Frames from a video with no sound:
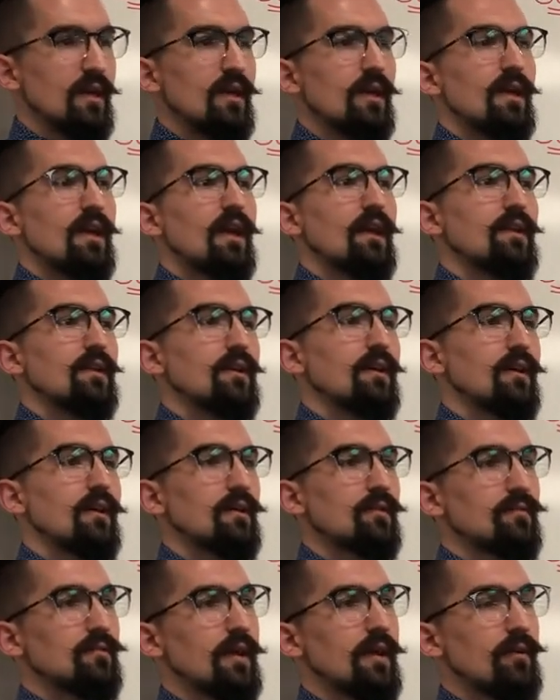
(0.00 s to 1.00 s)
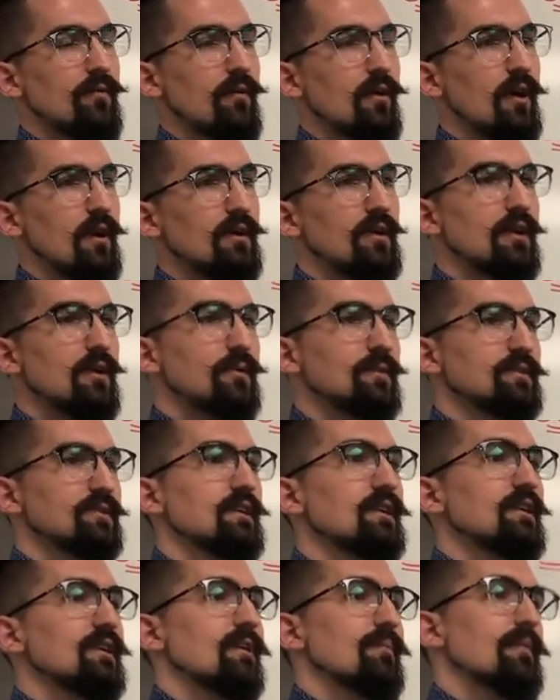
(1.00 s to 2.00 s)
And uh, later on, he was
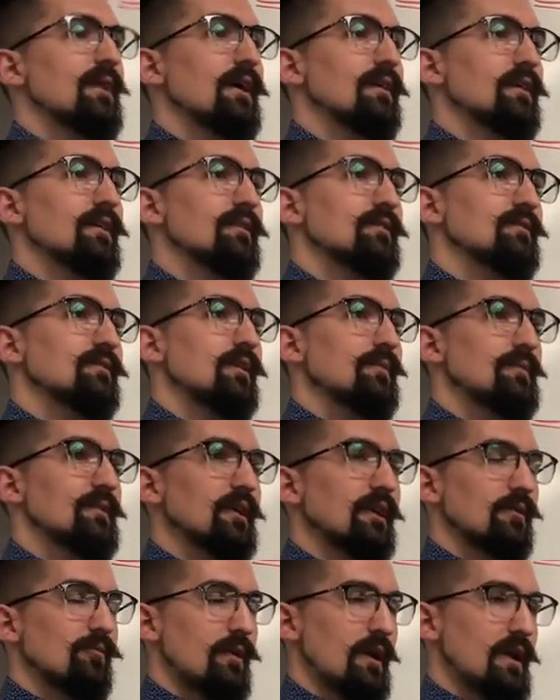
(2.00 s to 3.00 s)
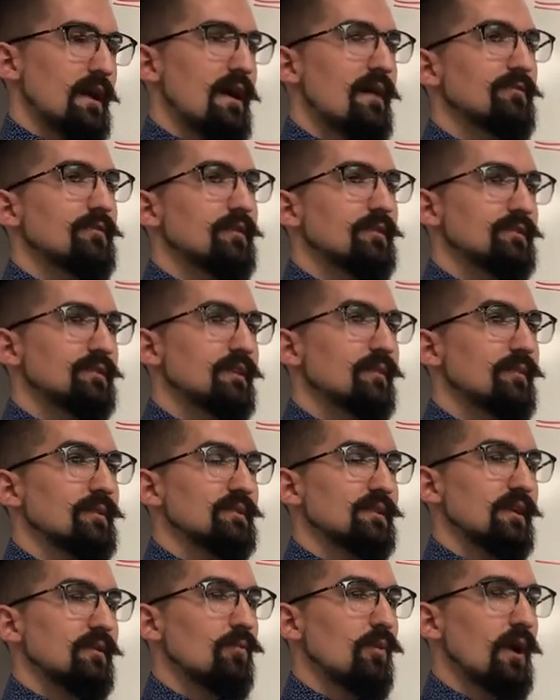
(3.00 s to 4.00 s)
thinking about it. I mean, like right after he was thinking, he was
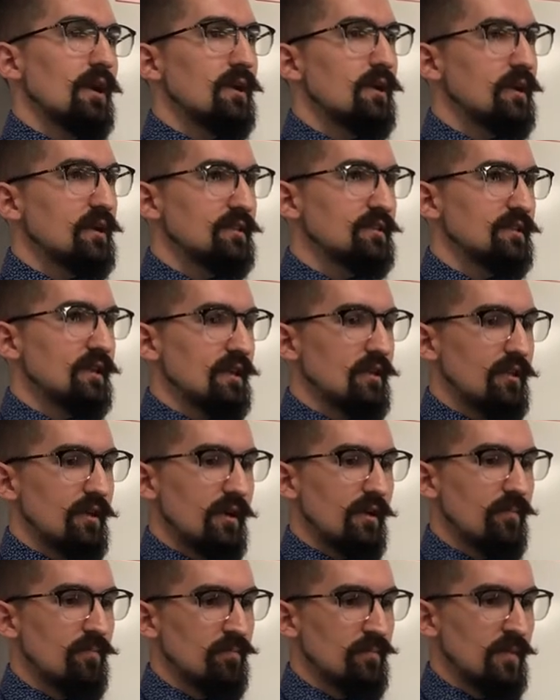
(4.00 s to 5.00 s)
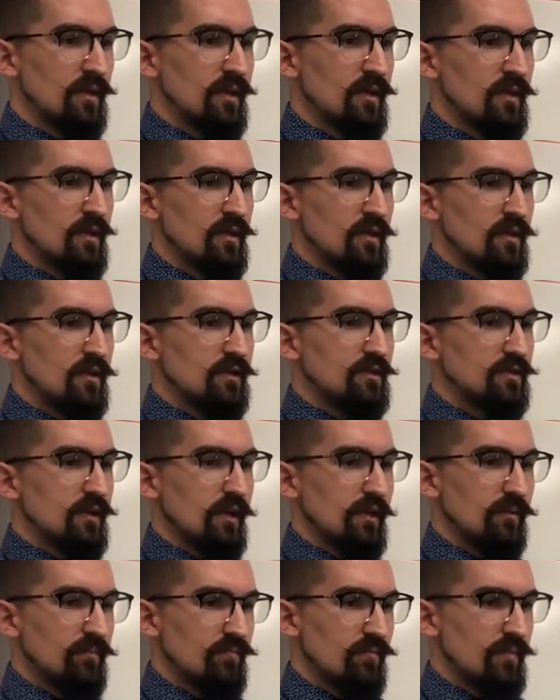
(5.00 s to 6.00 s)
like, why did I say that? He's
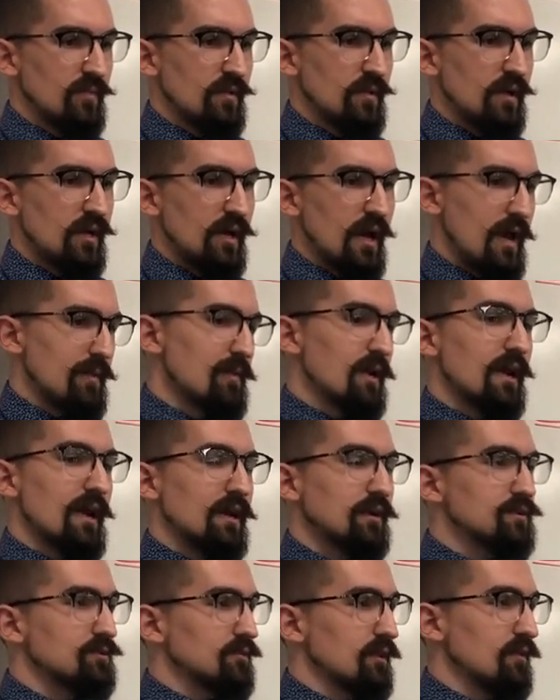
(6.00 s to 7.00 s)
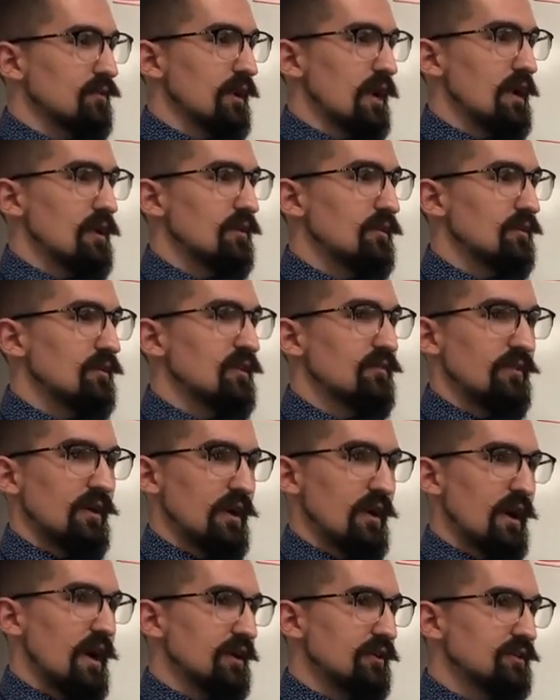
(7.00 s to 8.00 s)
like, I'm not actually late. If I,
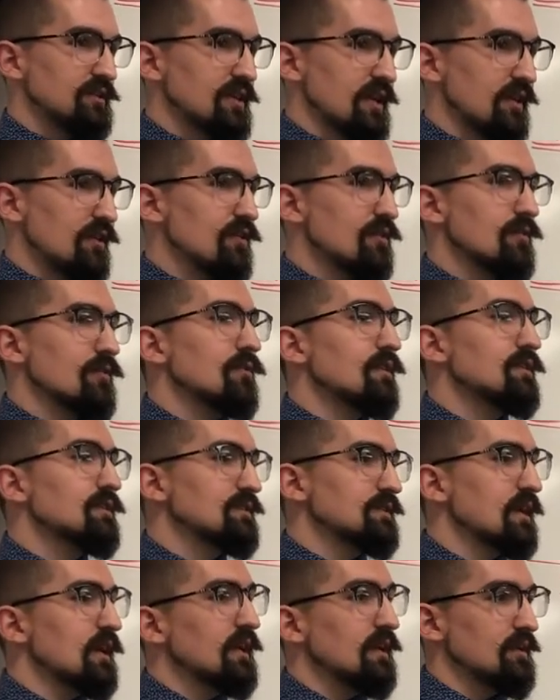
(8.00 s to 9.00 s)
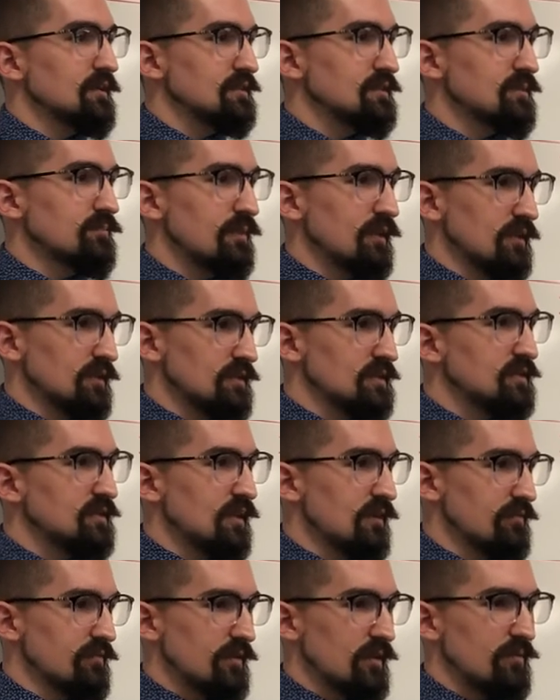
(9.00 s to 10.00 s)
I could take thirty seconds to pick the
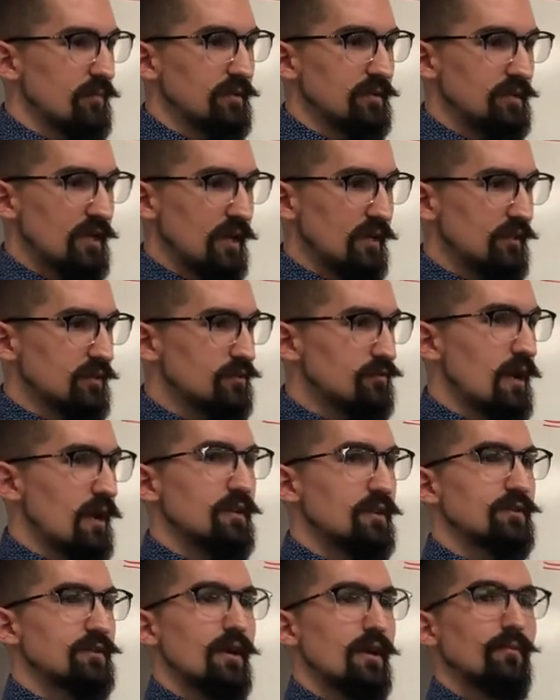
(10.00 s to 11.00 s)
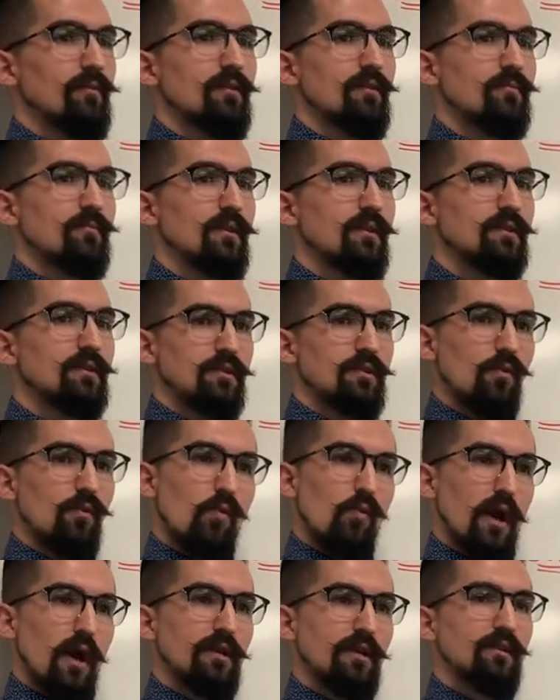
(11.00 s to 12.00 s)
stuff up and take the trash out with me. He's like,
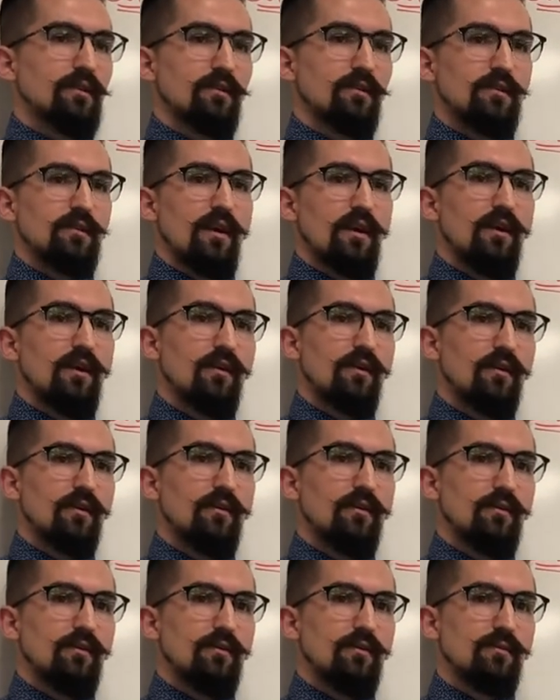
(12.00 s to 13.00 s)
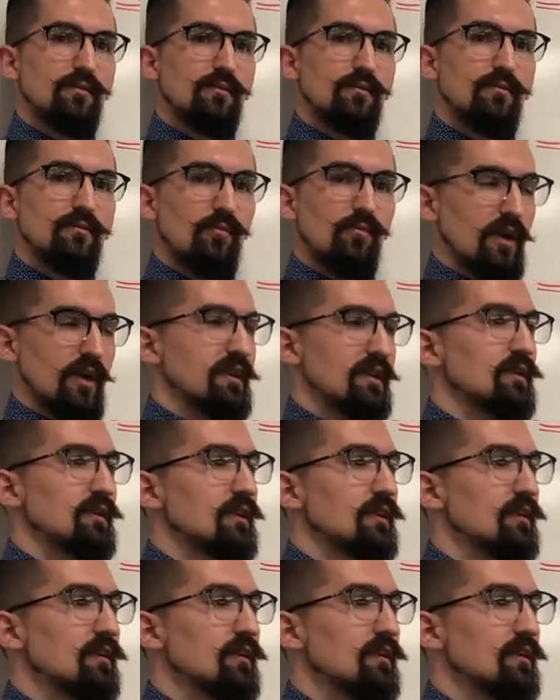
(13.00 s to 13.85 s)
why didn't I? Why didn't he?